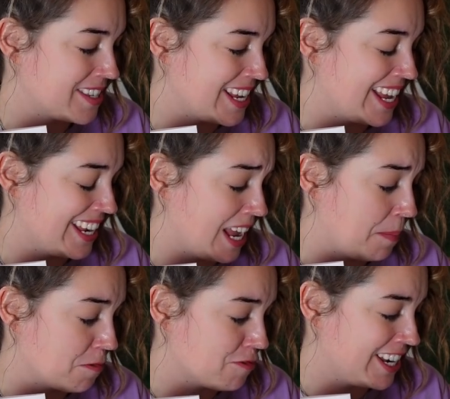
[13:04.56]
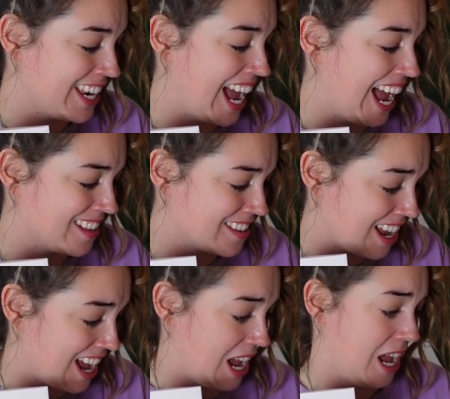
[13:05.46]
C, A, and marine
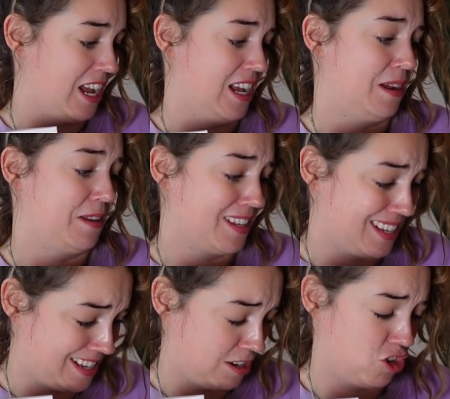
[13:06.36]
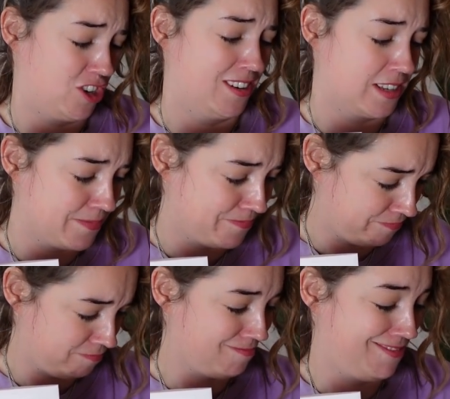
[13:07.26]
antigens.
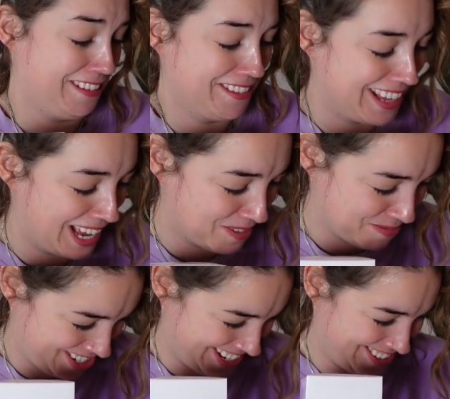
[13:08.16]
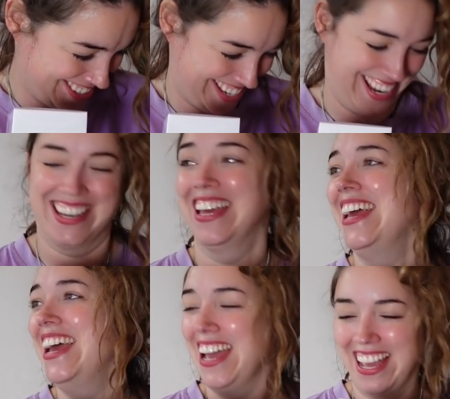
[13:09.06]
To help shield skin
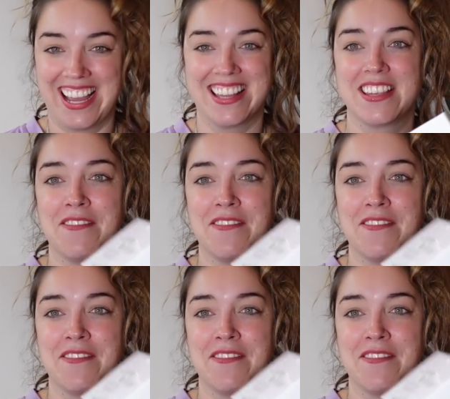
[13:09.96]
against